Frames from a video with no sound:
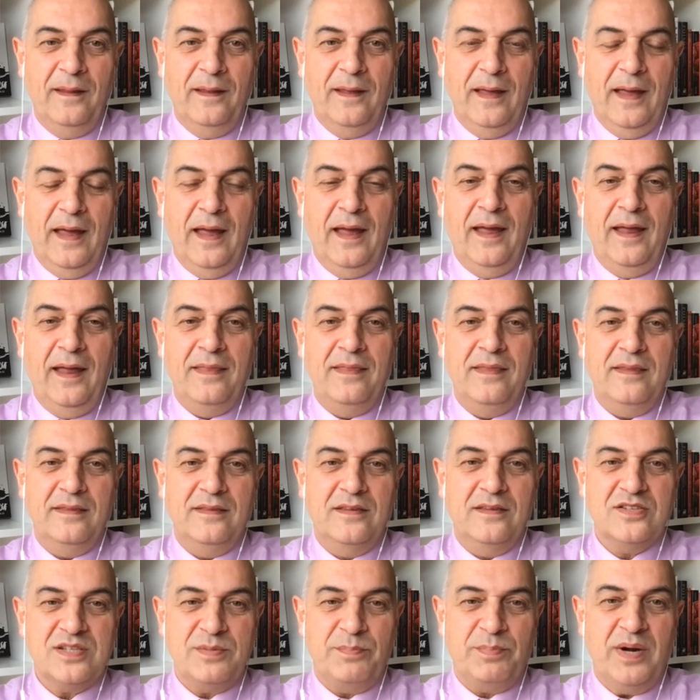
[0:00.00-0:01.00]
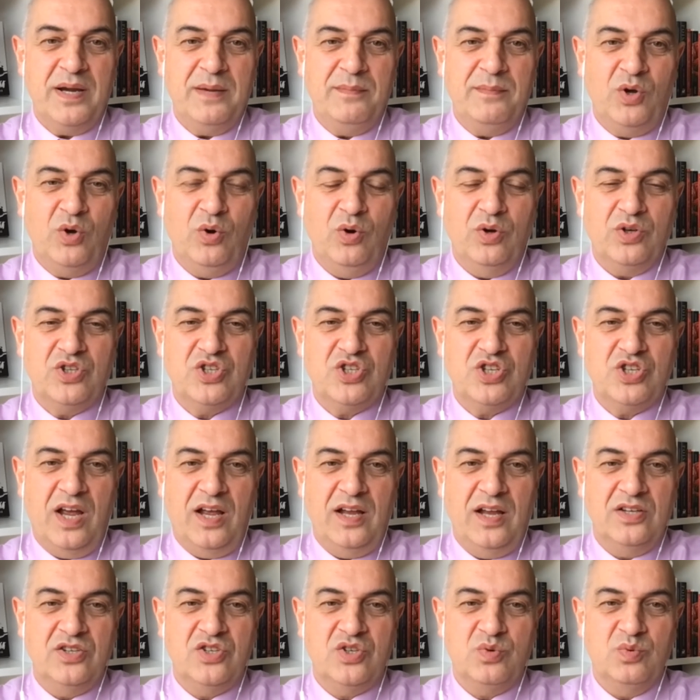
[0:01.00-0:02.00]
And the Supreme Court
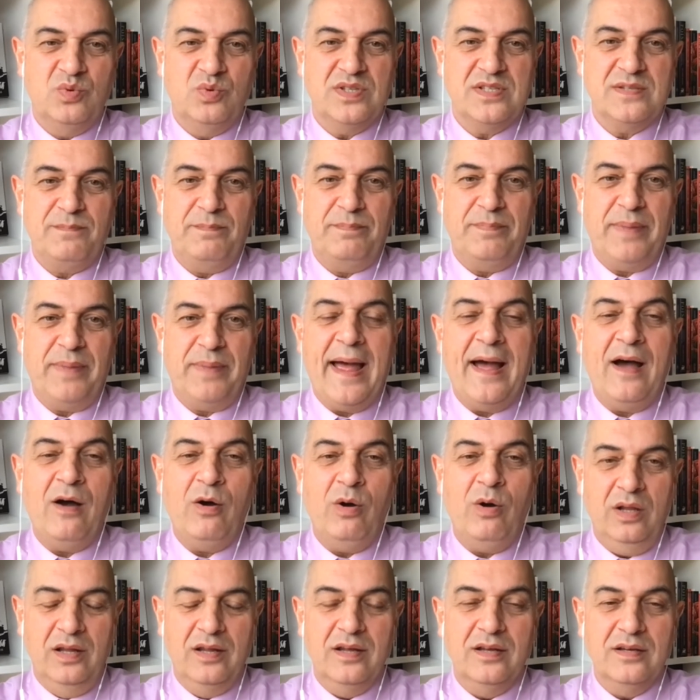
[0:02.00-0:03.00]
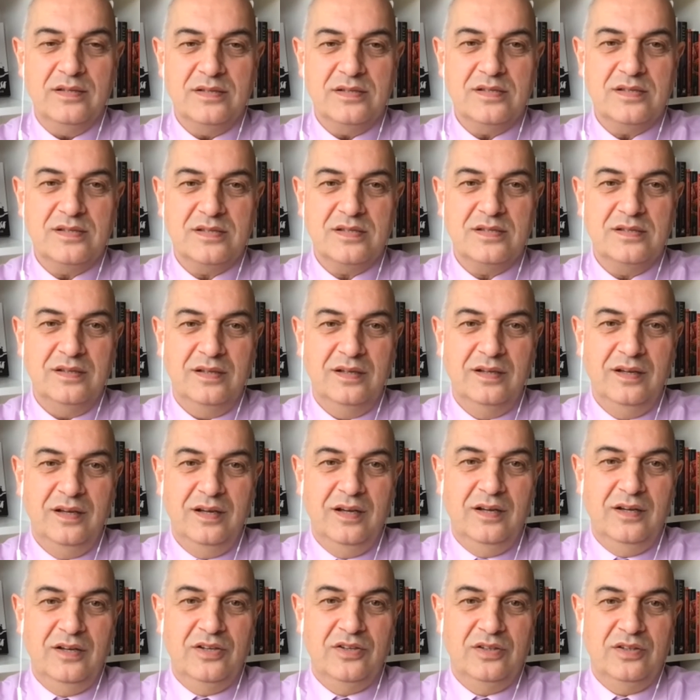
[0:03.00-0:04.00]
judge was powerless
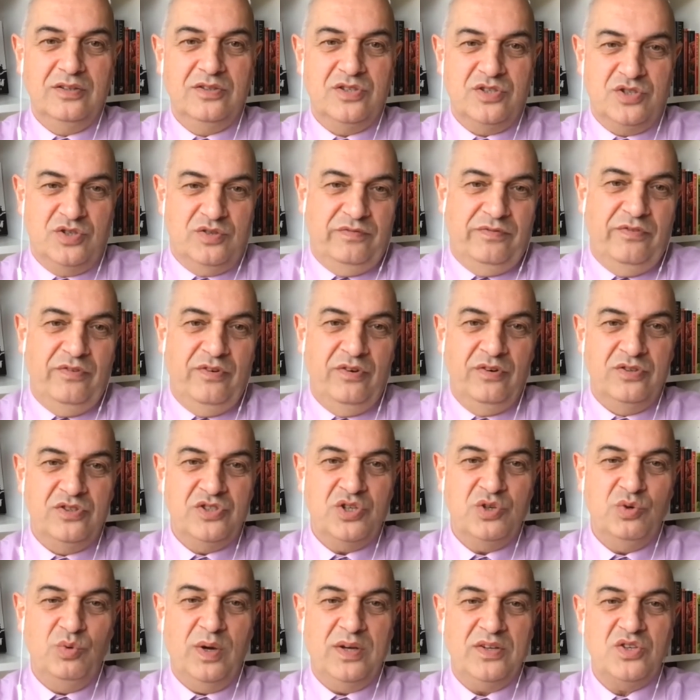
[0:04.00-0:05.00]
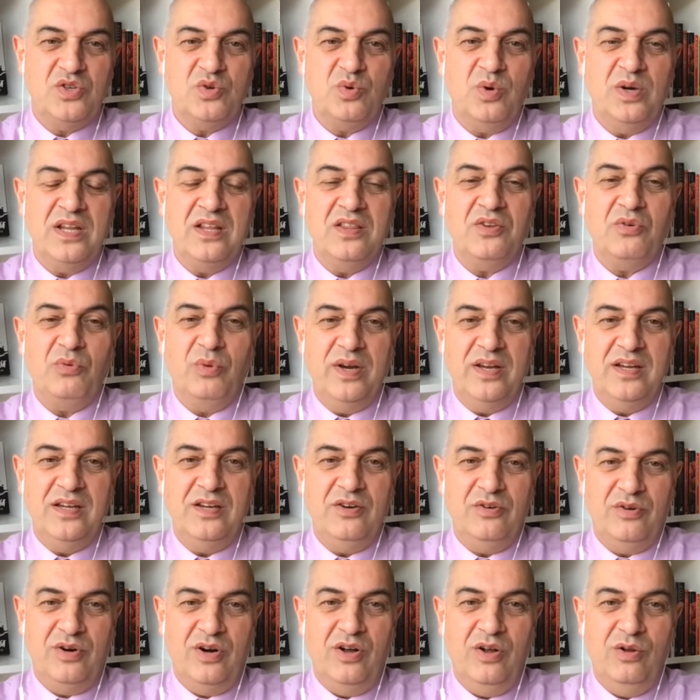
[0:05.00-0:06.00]
to a
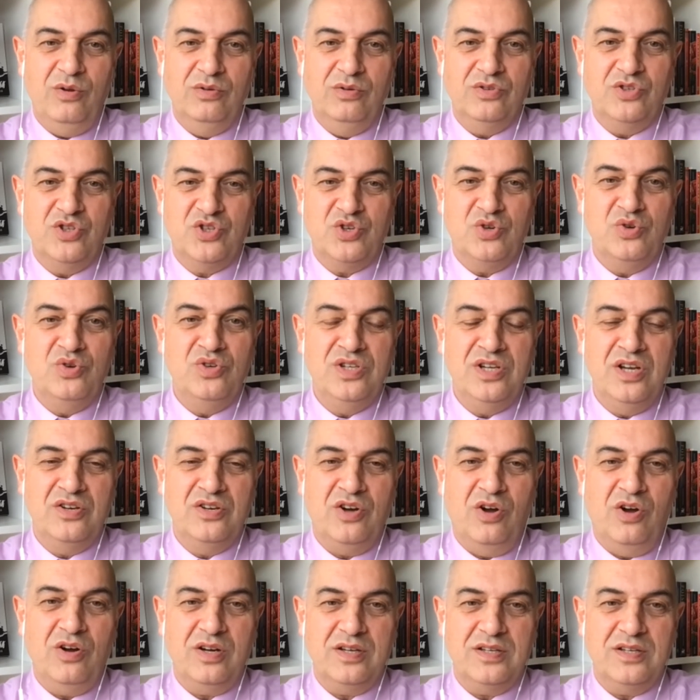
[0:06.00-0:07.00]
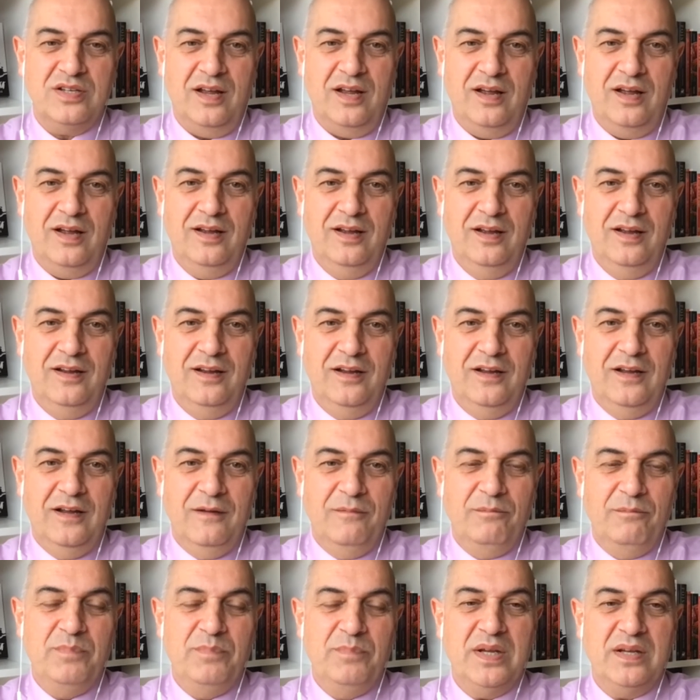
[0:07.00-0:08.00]
23-year-old junior doctor
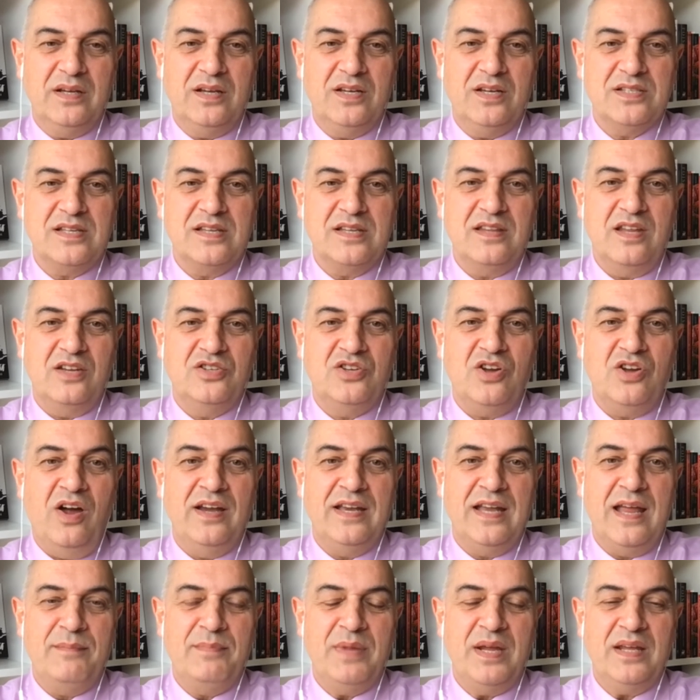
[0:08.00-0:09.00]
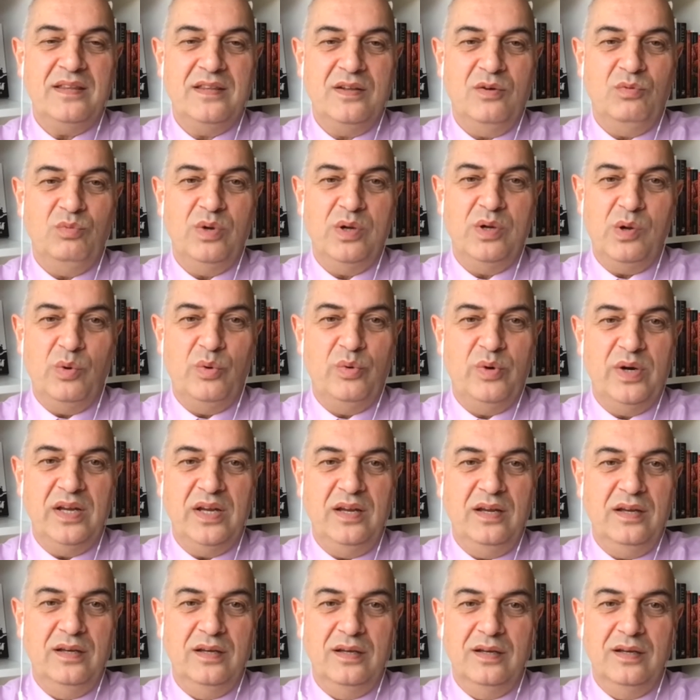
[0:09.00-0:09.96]
because of the dynamic that we were in.